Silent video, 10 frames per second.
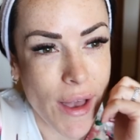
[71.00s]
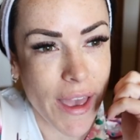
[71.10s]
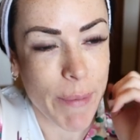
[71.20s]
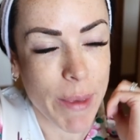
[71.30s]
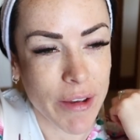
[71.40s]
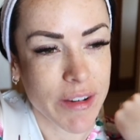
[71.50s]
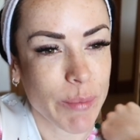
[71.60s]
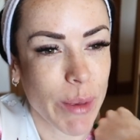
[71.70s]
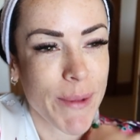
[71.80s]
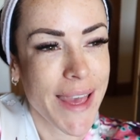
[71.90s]
I am
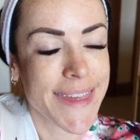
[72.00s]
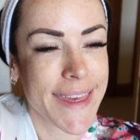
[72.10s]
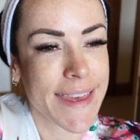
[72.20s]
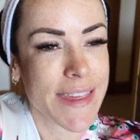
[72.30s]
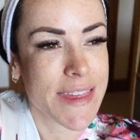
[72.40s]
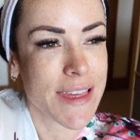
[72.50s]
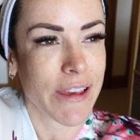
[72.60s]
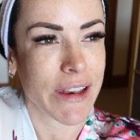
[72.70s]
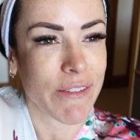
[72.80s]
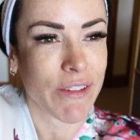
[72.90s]
counting my blessings.
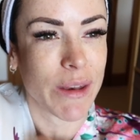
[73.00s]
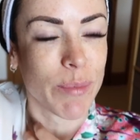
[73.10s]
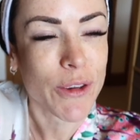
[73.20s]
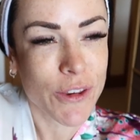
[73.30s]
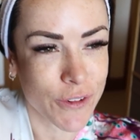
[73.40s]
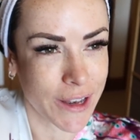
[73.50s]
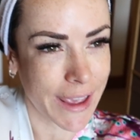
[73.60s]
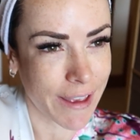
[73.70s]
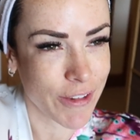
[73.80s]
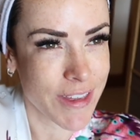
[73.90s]
I live in a beautiful
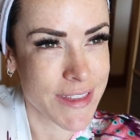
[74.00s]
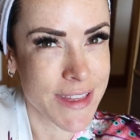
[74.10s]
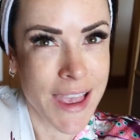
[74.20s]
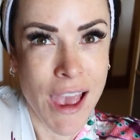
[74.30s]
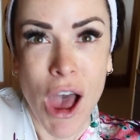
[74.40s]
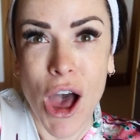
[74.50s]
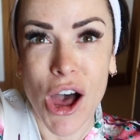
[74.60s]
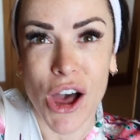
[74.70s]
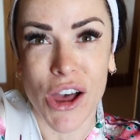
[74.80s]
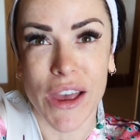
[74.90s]
house.
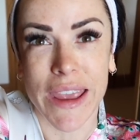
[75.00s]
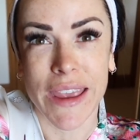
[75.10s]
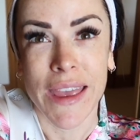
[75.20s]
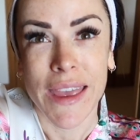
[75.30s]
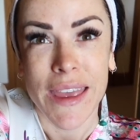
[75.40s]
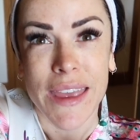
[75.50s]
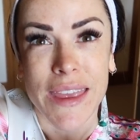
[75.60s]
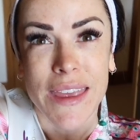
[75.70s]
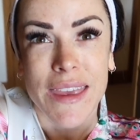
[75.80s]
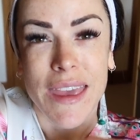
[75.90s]
I
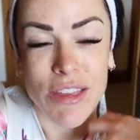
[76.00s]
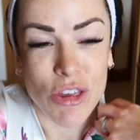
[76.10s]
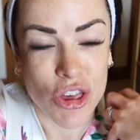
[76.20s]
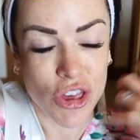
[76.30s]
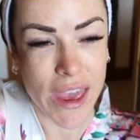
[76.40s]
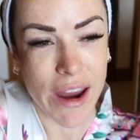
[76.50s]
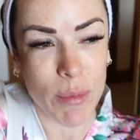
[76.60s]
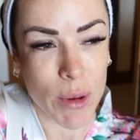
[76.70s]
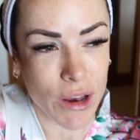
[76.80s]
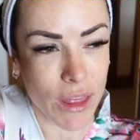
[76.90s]
get to
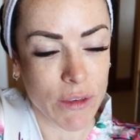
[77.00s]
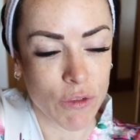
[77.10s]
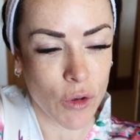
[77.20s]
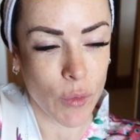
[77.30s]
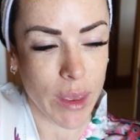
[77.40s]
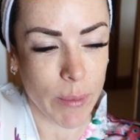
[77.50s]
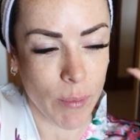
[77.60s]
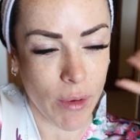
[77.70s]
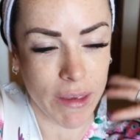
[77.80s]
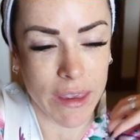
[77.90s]
share my life with
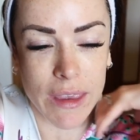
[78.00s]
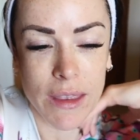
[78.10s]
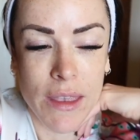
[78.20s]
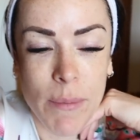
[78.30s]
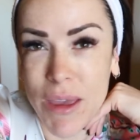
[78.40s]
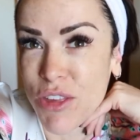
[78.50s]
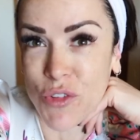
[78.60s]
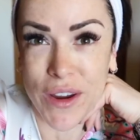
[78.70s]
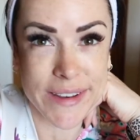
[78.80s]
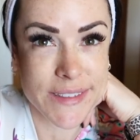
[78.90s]
my
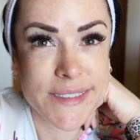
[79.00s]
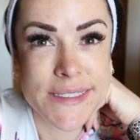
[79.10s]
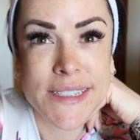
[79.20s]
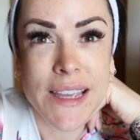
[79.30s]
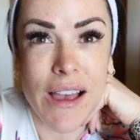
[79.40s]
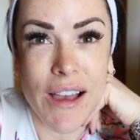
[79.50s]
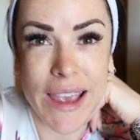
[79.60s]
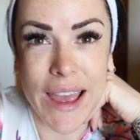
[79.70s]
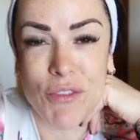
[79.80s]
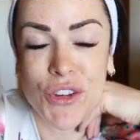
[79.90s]
best friend.
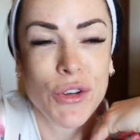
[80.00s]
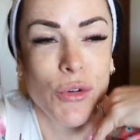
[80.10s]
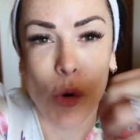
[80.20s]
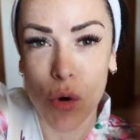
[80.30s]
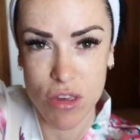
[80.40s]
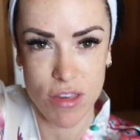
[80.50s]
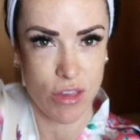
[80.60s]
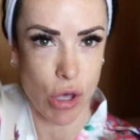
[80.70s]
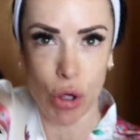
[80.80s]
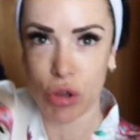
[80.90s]
I have two
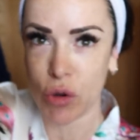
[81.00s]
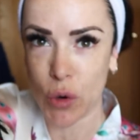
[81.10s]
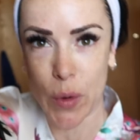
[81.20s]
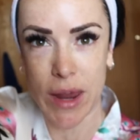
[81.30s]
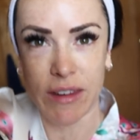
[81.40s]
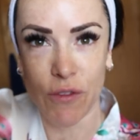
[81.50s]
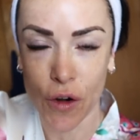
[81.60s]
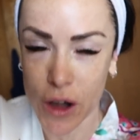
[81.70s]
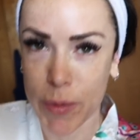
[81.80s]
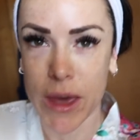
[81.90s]
gorgeous dogs who are waiting
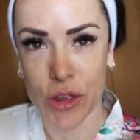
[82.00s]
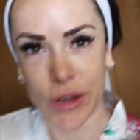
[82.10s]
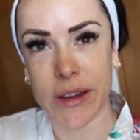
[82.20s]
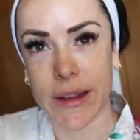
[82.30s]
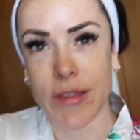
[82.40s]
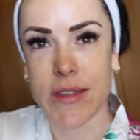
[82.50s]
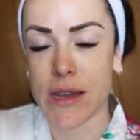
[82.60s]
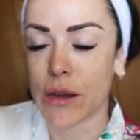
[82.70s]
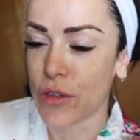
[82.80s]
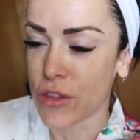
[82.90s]
very patiently
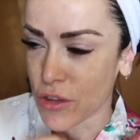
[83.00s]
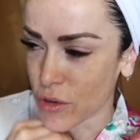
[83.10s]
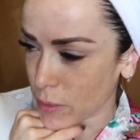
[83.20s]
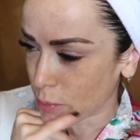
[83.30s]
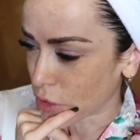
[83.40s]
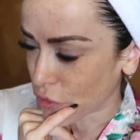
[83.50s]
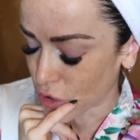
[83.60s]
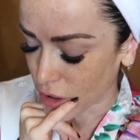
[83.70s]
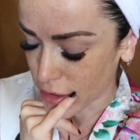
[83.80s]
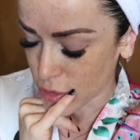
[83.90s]
downstairs to be brought
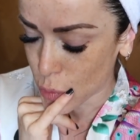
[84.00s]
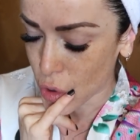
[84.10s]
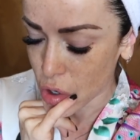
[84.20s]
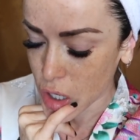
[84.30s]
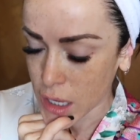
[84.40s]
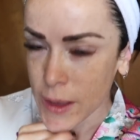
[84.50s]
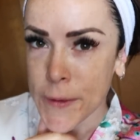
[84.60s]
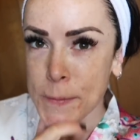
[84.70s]
for a nice walk.